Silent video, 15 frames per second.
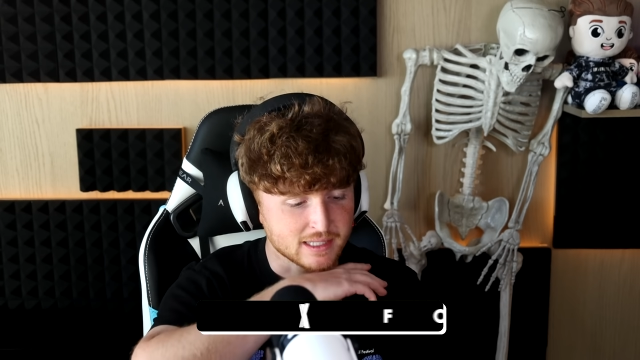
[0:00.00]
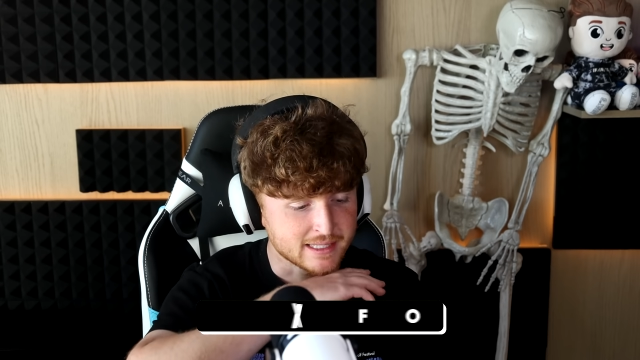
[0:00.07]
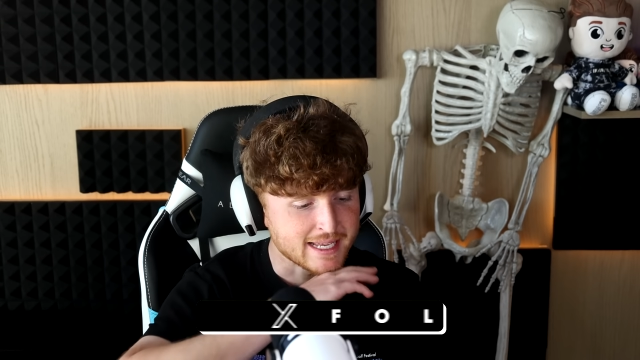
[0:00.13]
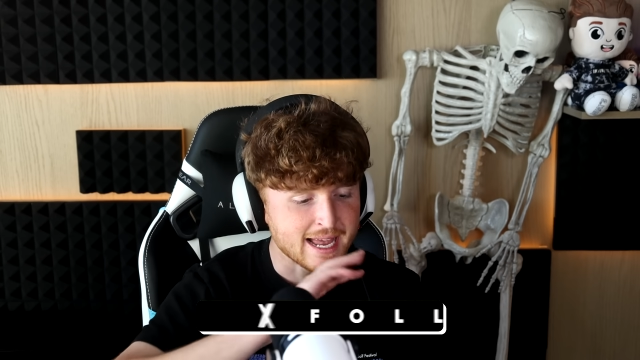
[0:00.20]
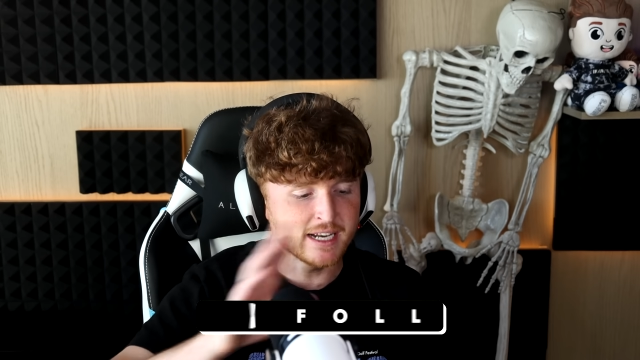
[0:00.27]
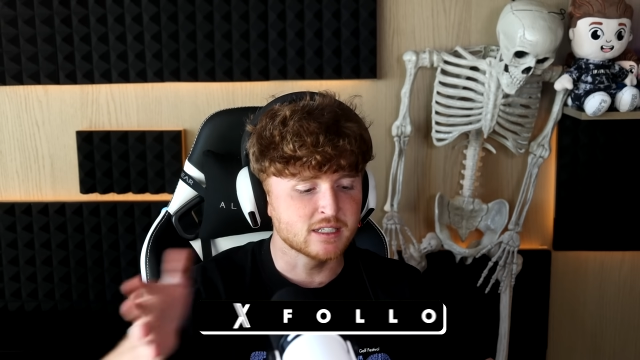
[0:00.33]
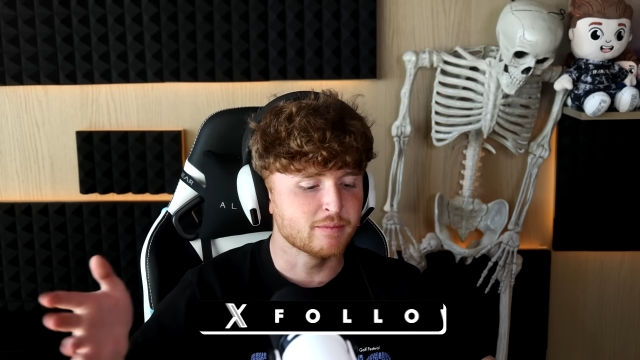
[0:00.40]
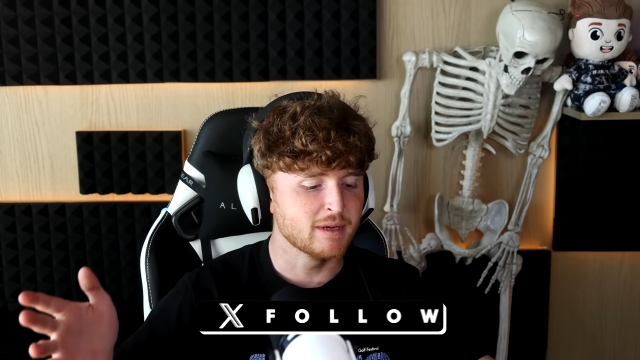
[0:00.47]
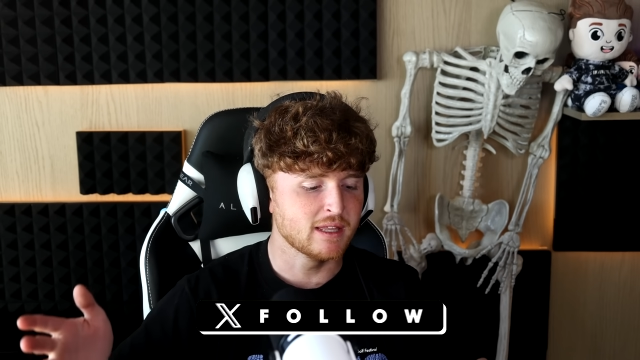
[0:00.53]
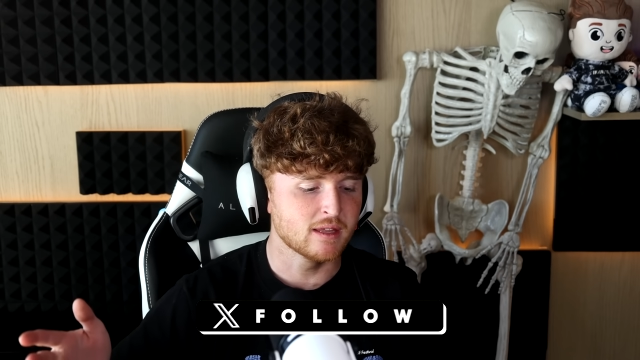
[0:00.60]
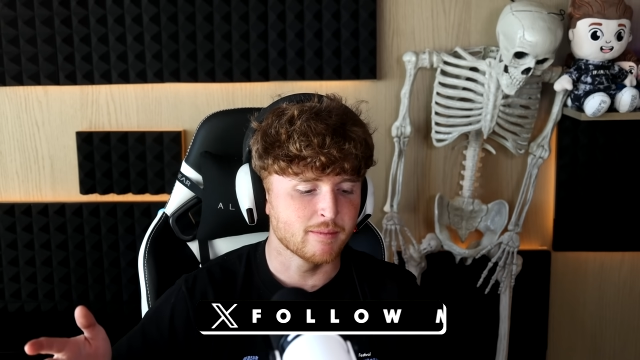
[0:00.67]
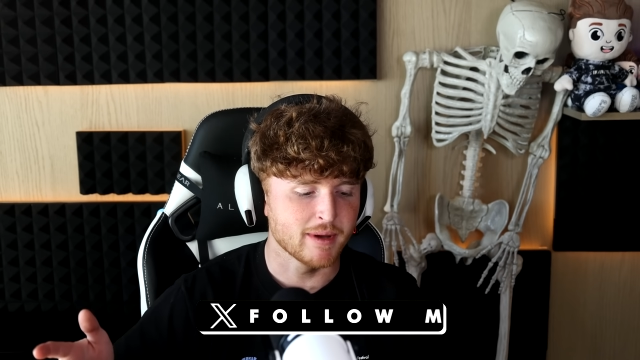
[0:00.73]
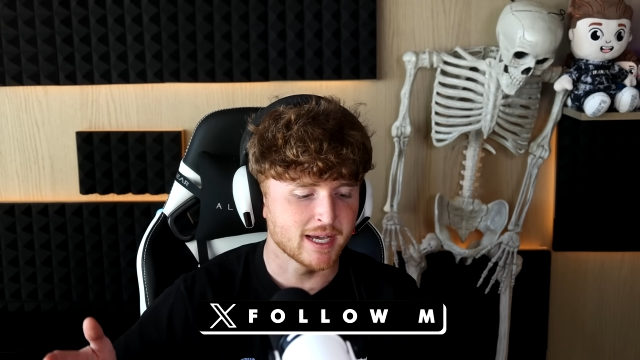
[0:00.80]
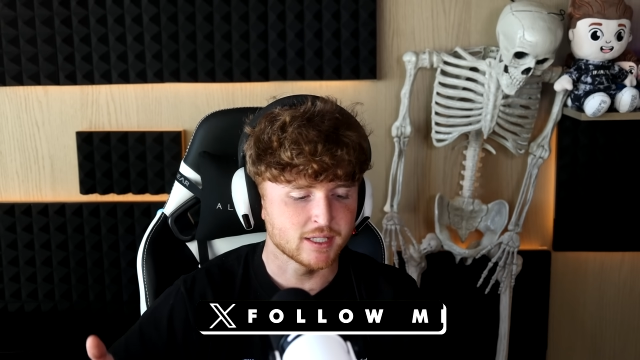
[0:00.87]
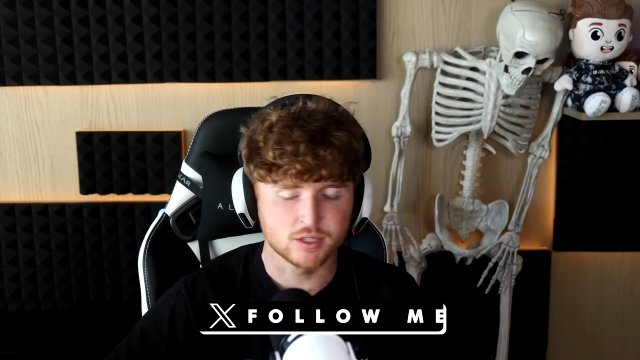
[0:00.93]
Send me
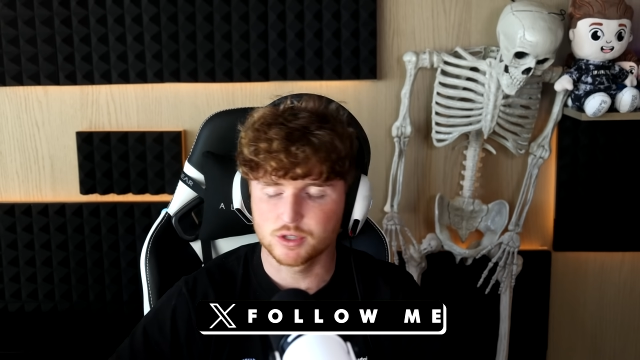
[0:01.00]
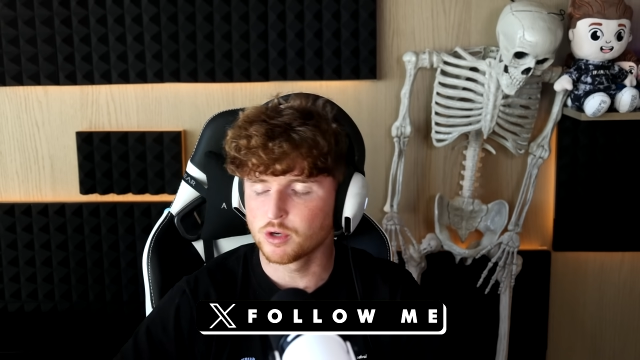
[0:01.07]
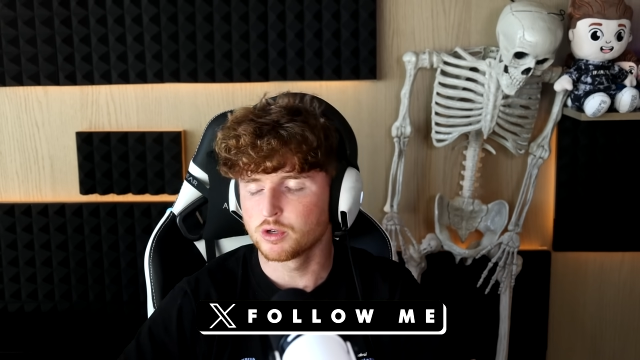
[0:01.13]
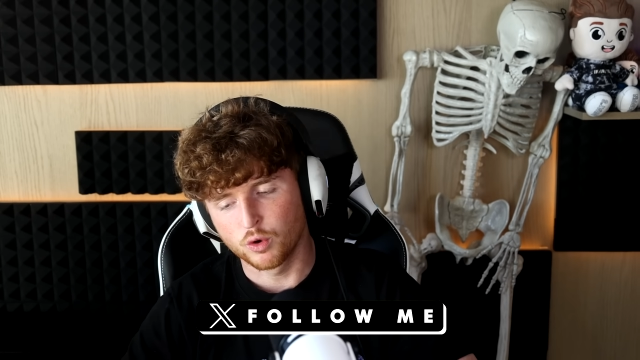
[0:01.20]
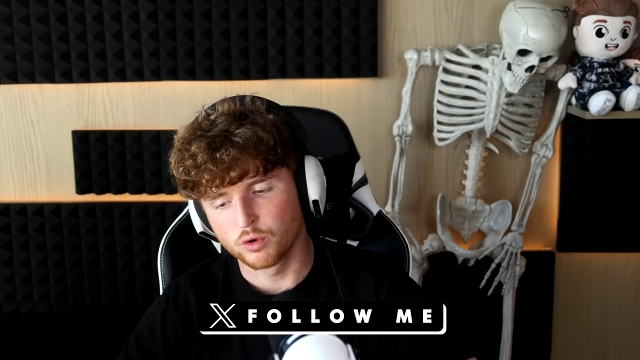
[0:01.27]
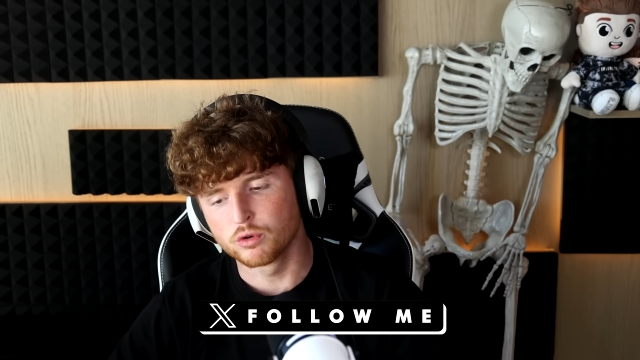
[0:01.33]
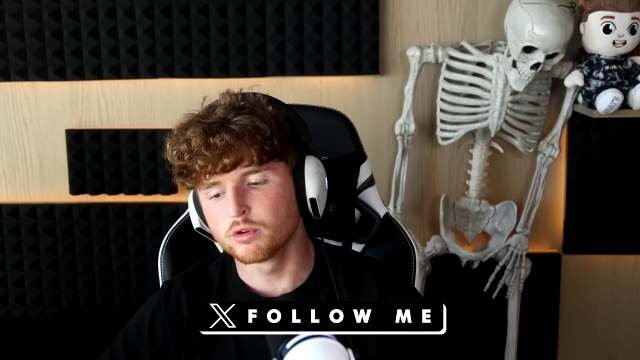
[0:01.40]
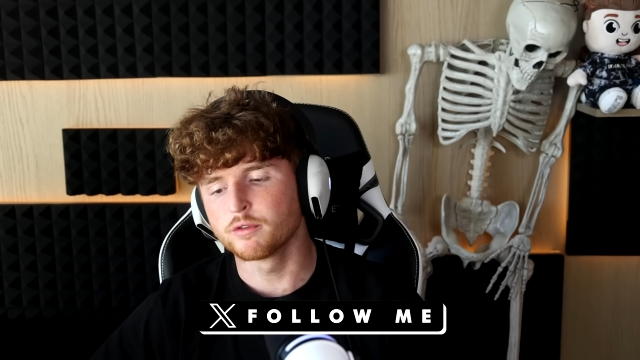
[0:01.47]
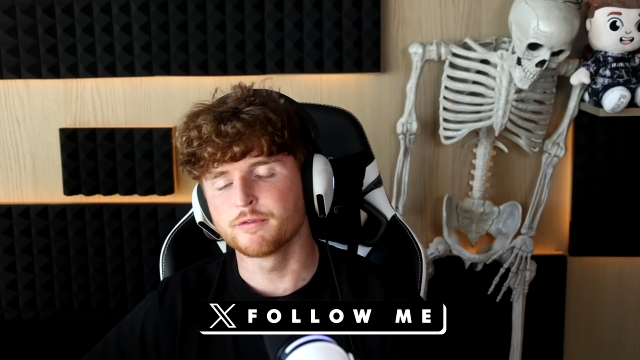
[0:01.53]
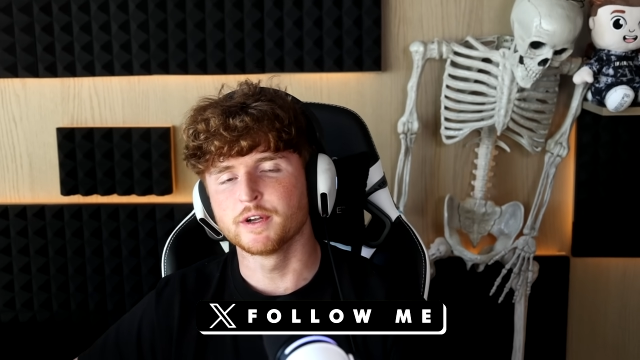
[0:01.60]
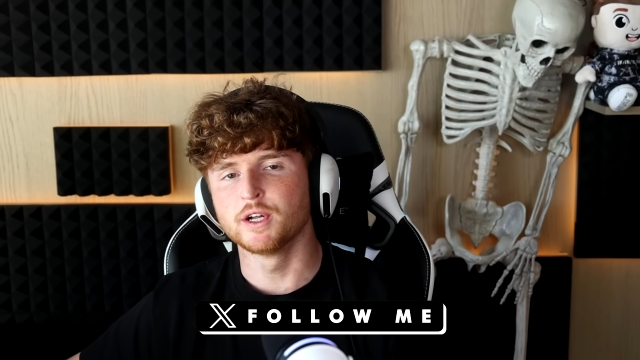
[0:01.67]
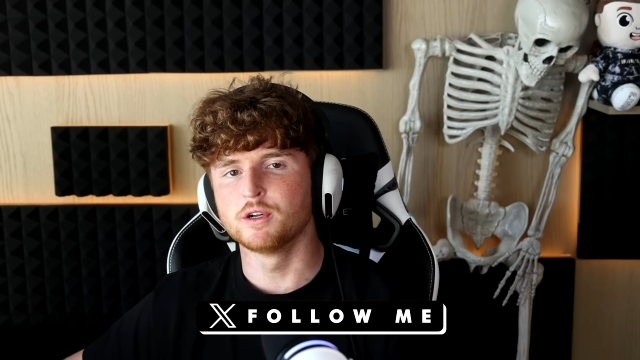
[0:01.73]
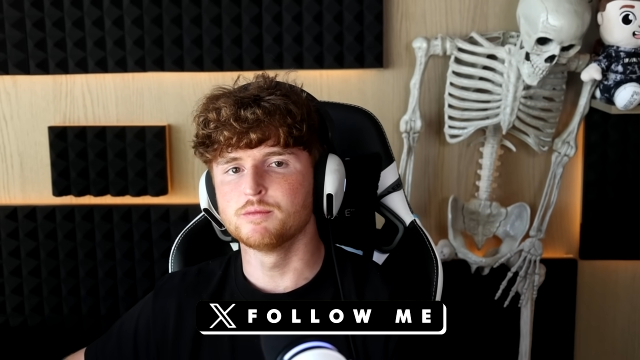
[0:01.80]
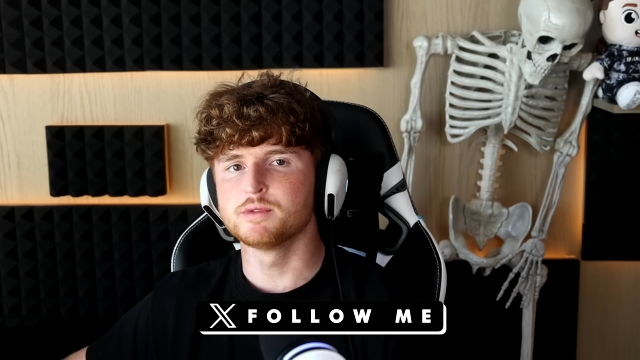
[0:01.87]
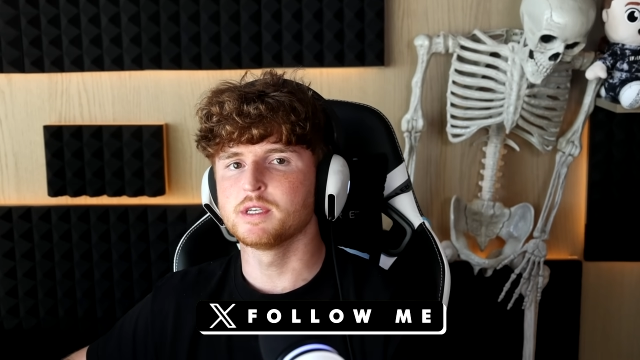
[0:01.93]
the best horror
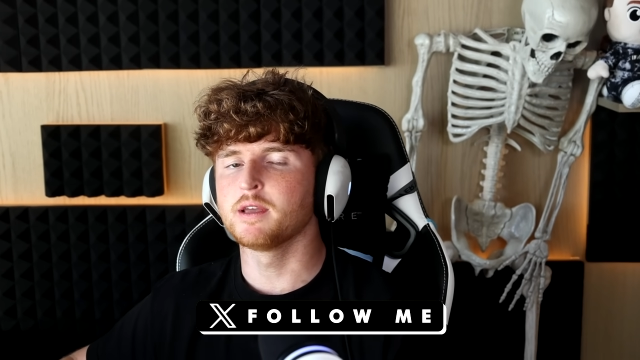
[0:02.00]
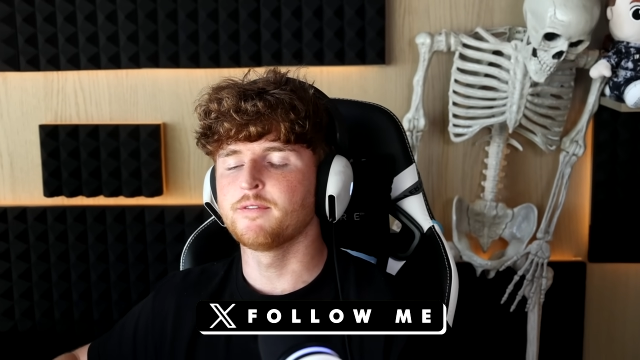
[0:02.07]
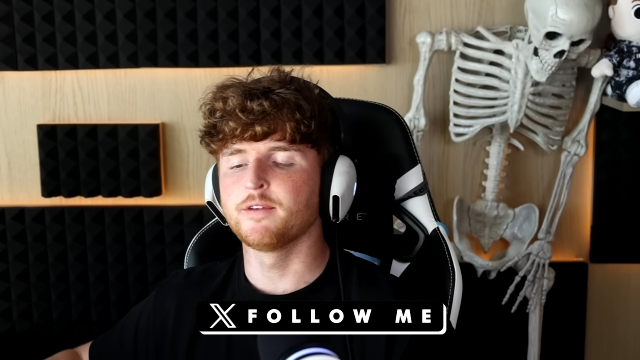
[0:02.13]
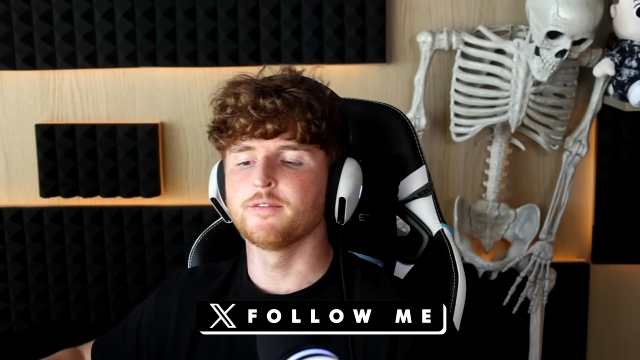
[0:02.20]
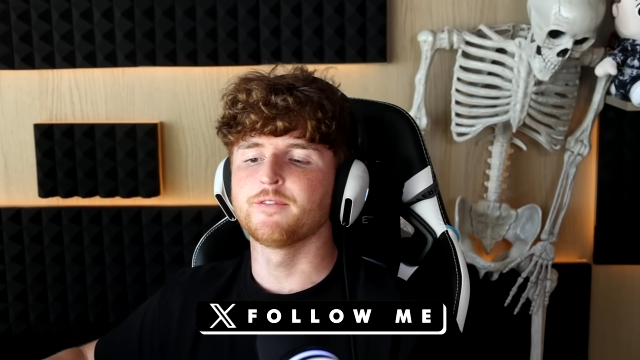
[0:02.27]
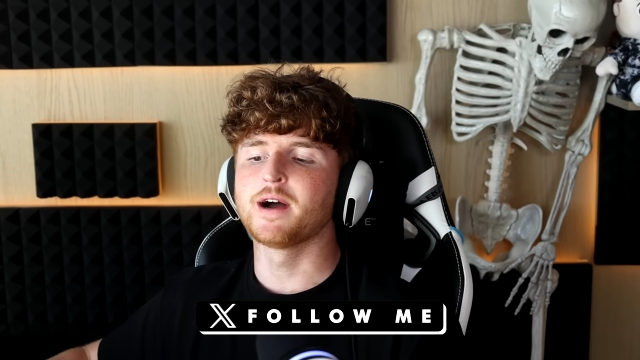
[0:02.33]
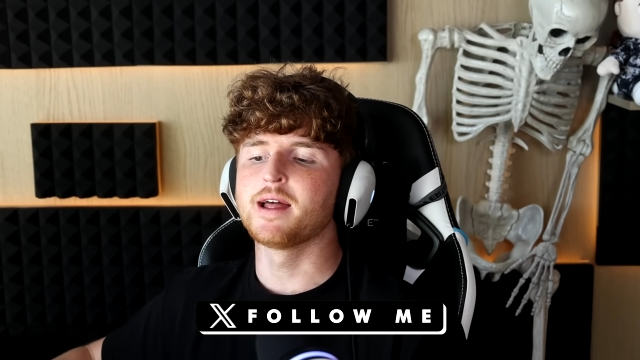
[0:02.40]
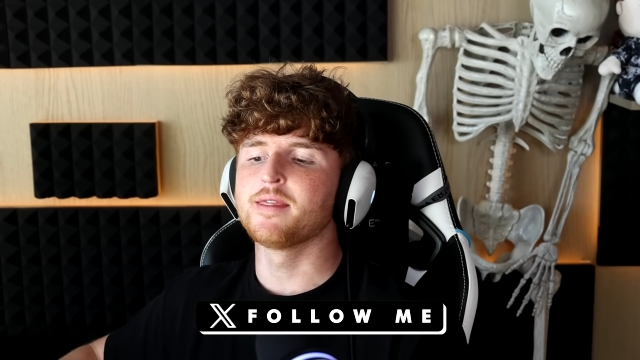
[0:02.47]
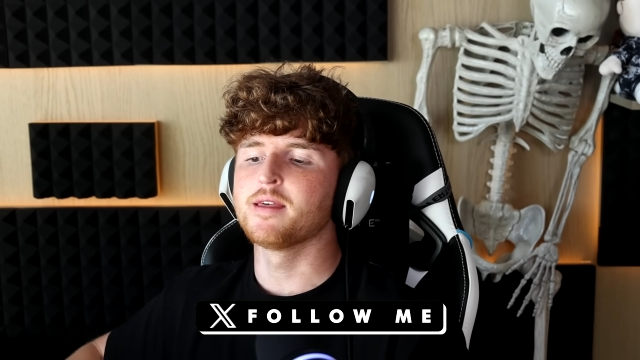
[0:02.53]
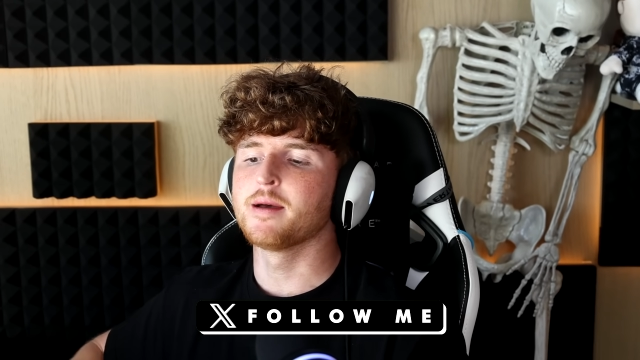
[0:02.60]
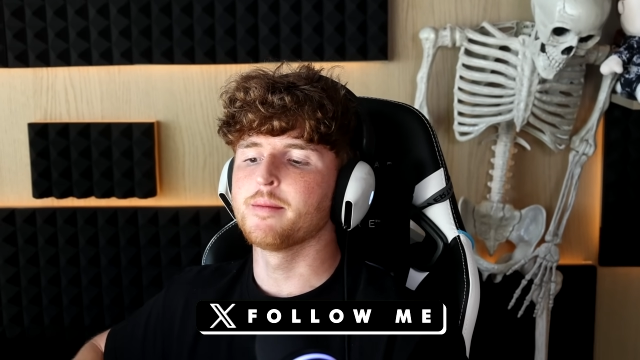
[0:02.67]
films if you find